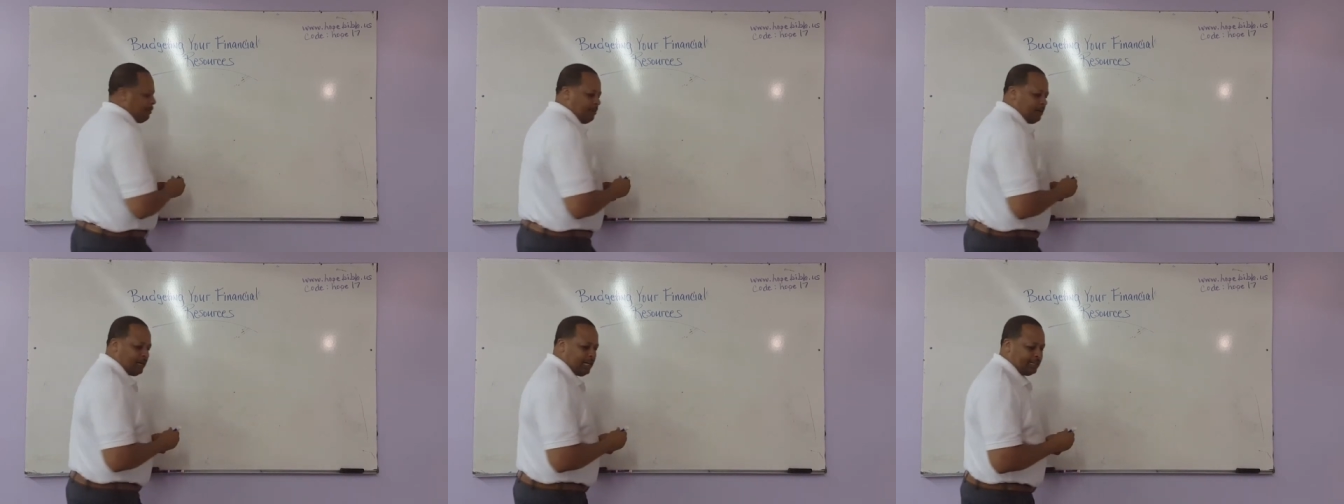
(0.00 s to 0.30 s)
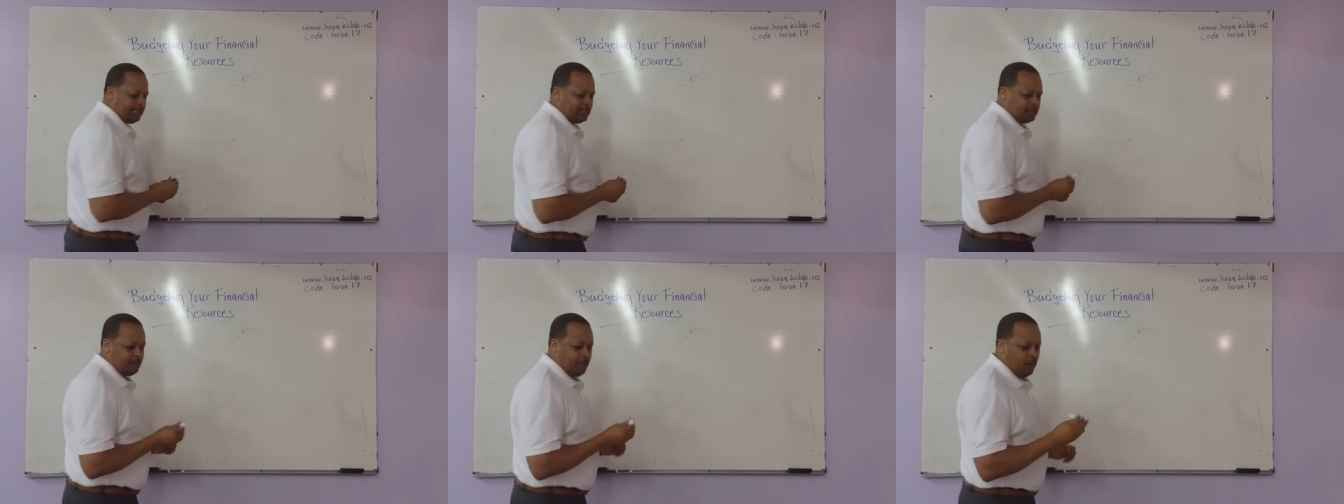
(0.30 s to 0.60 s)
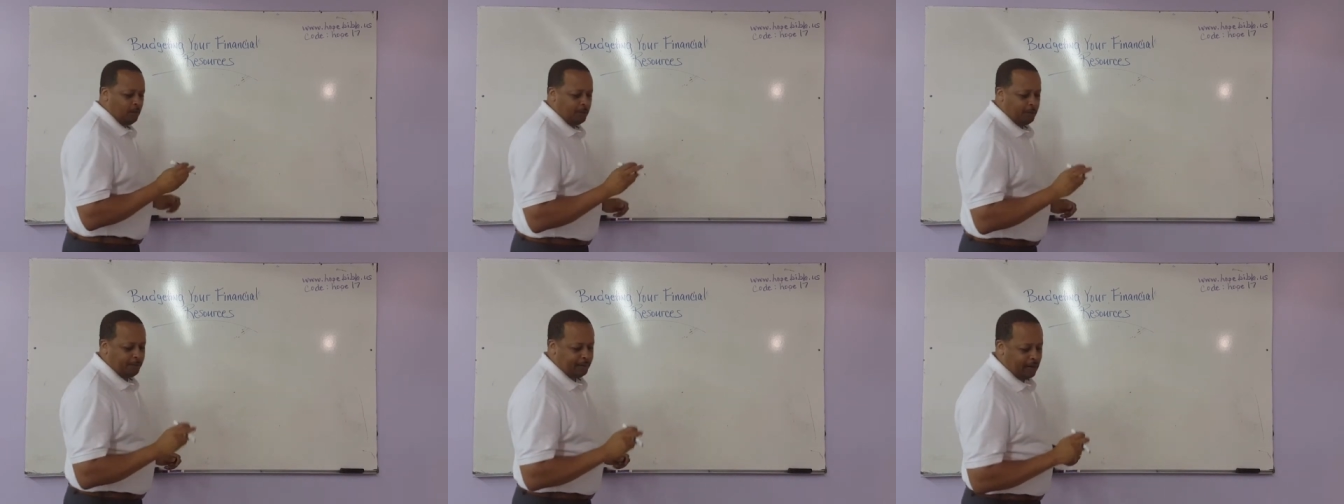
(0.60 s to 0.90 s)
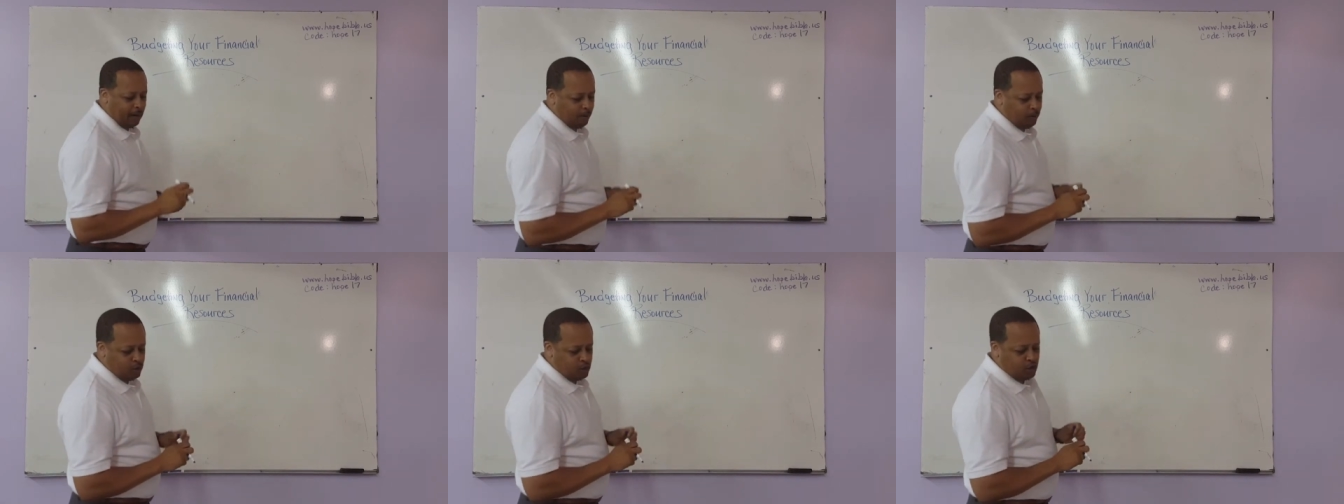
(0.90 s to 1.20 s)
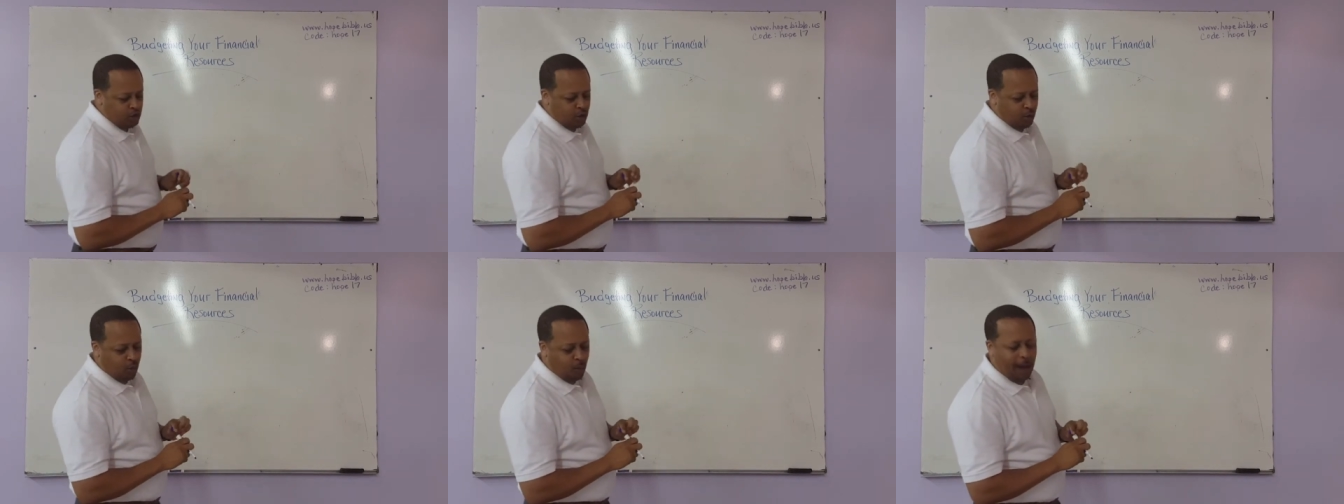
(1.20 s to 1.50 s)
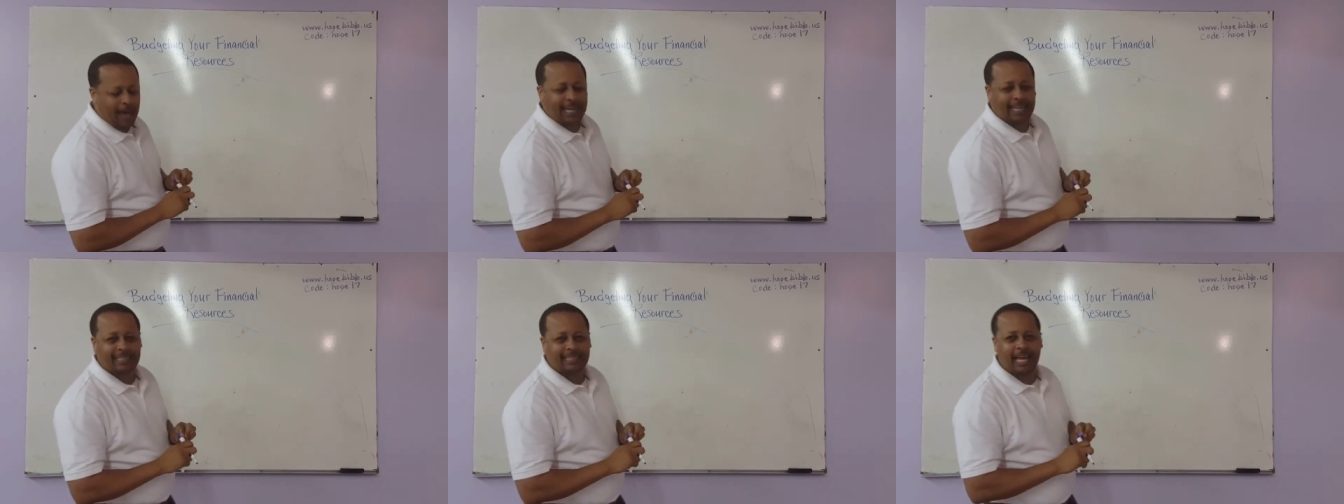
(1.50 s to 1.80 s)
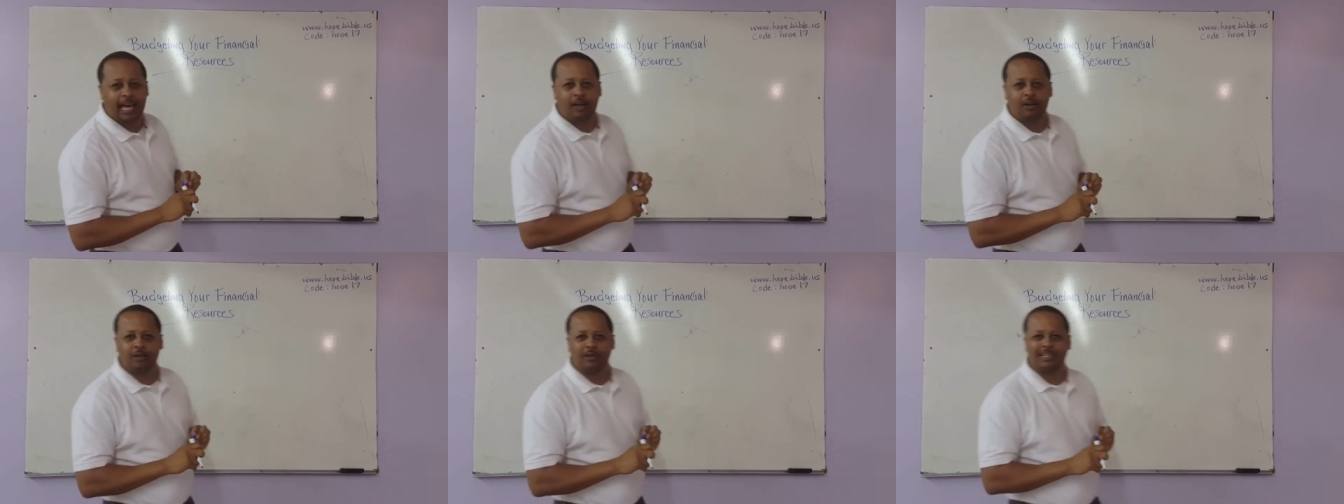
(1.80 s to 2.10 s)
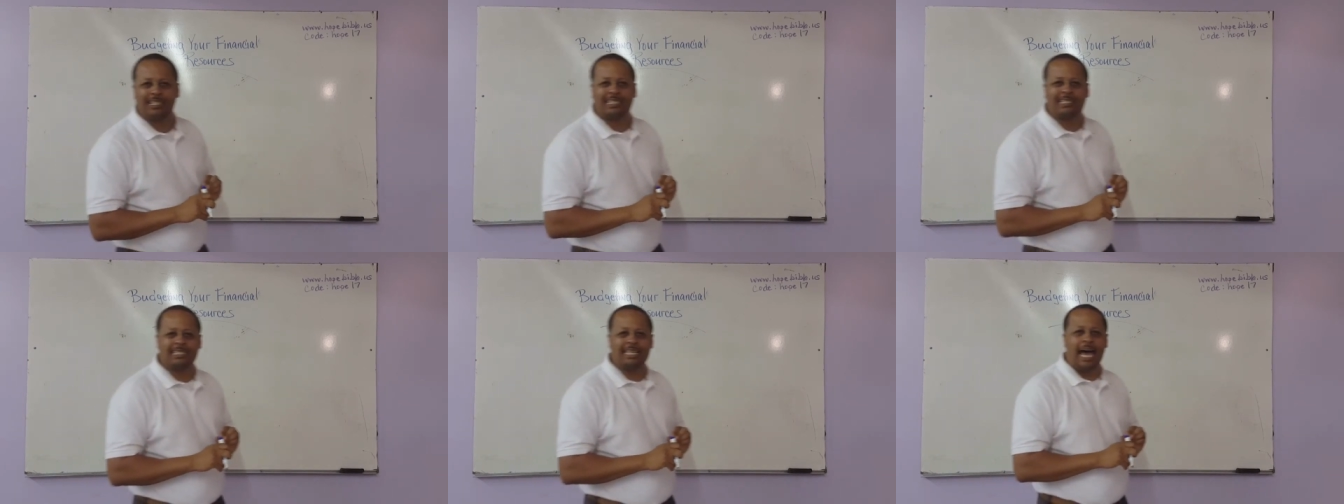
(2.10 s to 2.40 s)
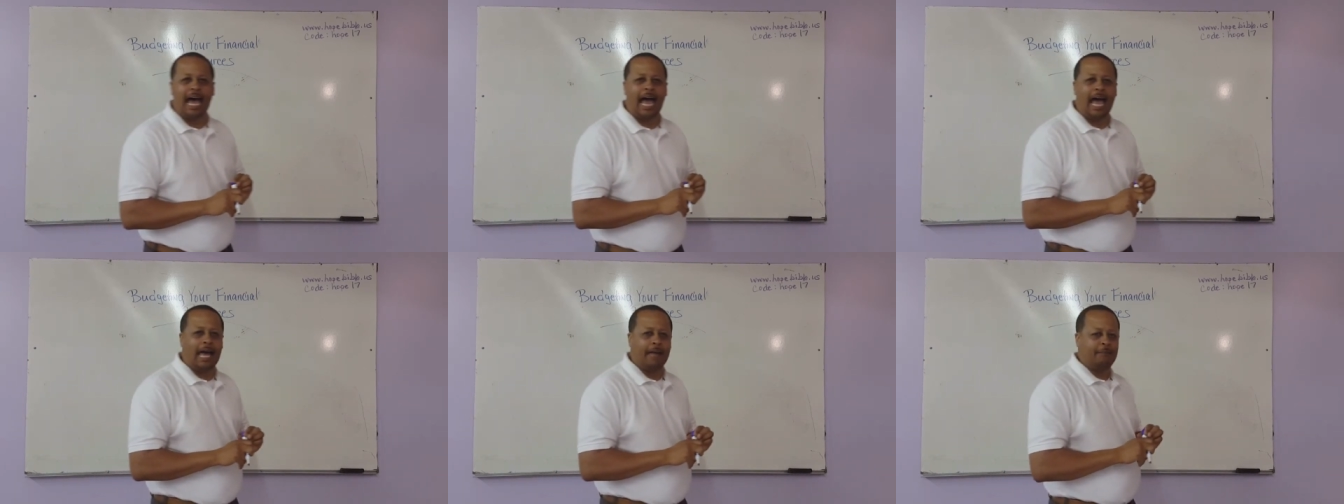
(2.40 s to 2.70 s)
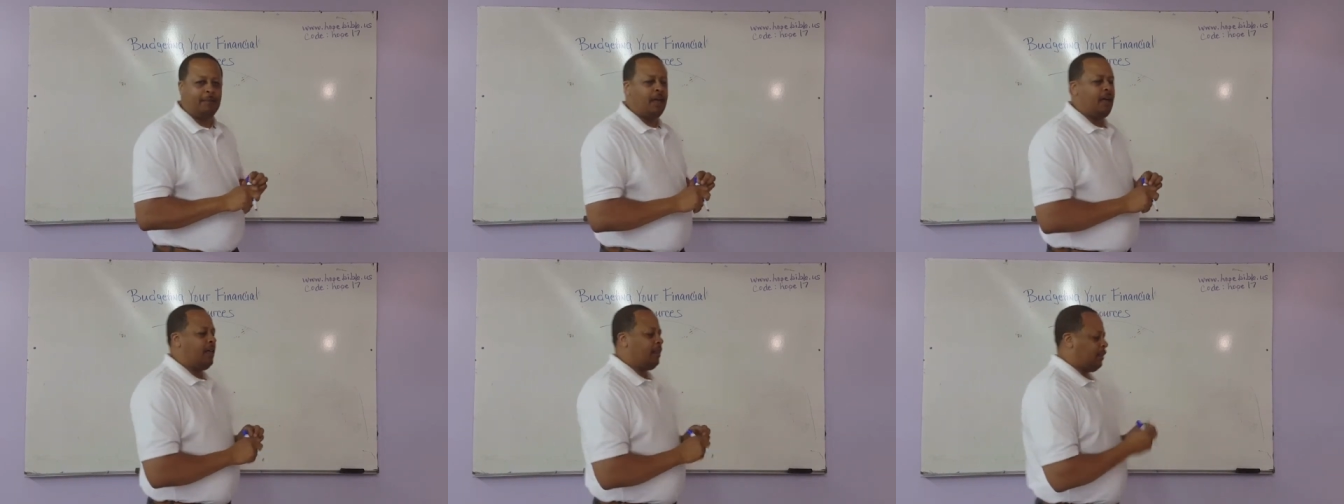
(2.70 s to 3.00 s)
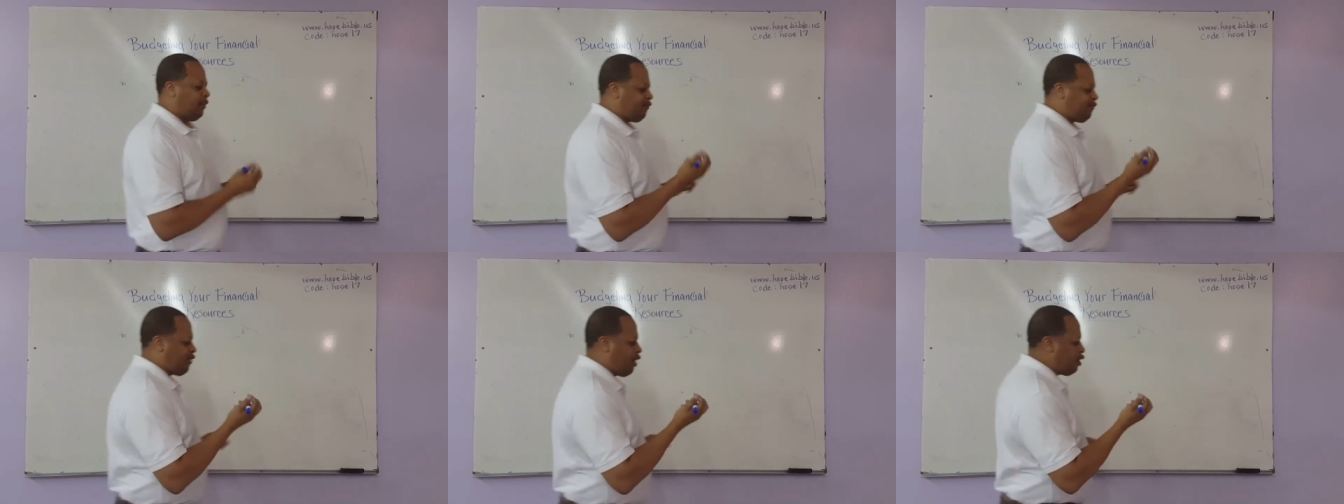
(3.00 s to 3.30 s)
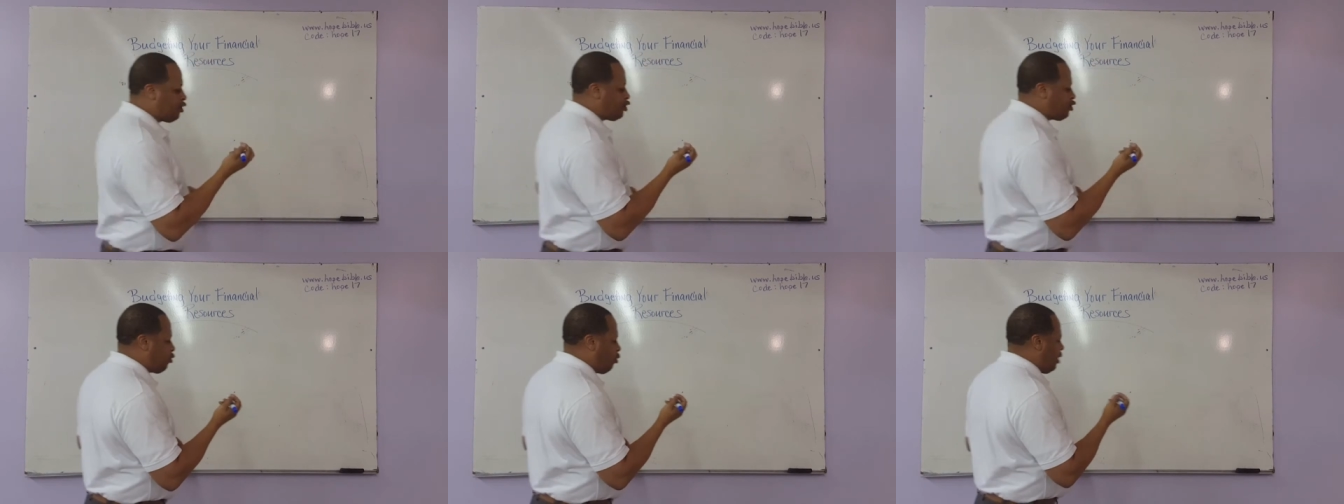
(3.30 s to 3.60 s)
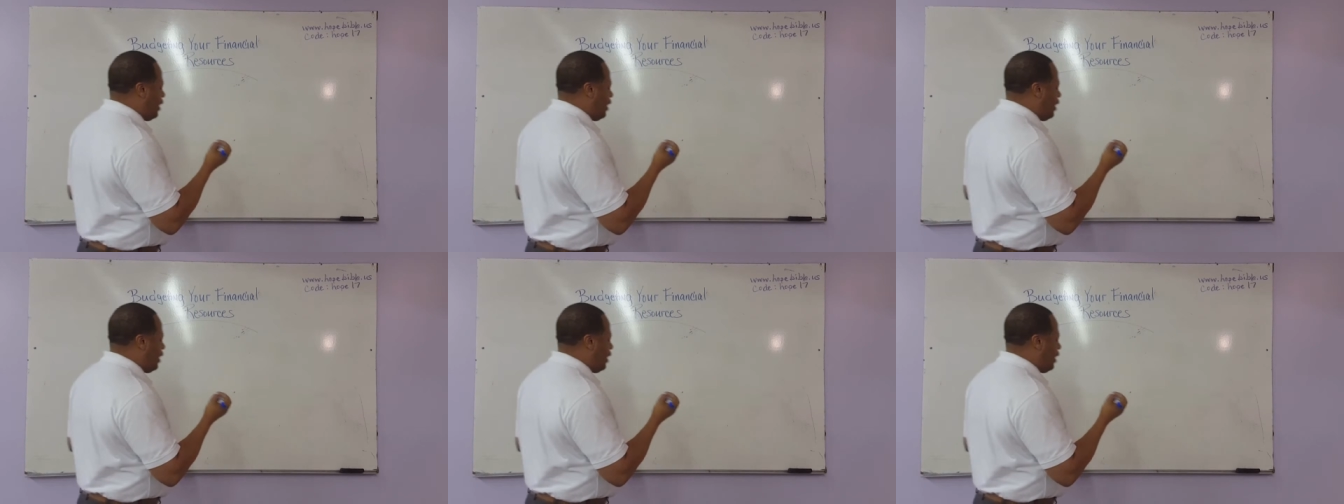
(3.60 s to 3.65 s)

your book at this moment, but I want you to write it down on the side. The first